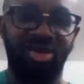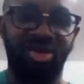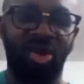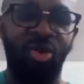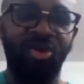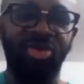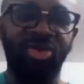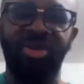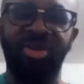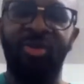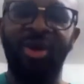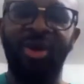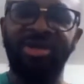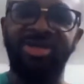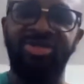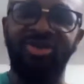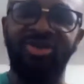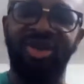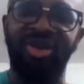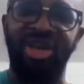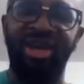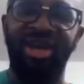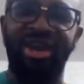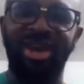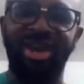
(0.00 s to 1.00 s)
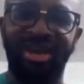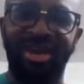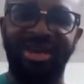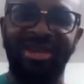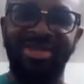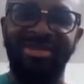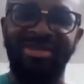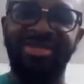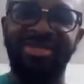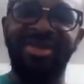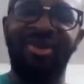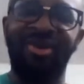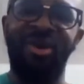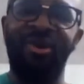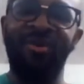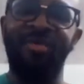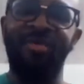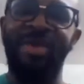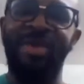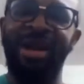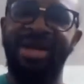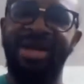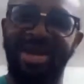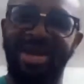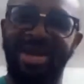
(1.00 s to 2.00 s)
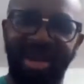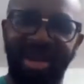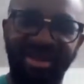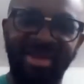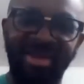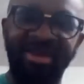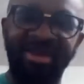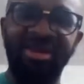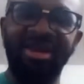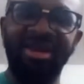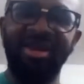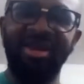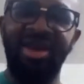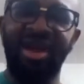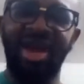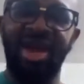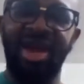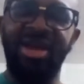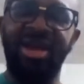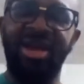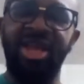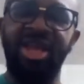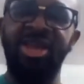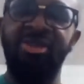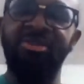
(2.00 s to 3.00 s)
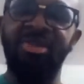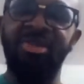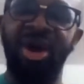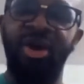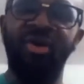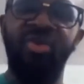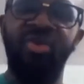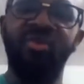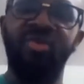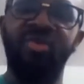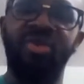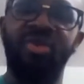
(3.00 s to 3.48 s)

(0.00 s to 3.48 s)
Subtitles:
all they want to hear is on Monday, an email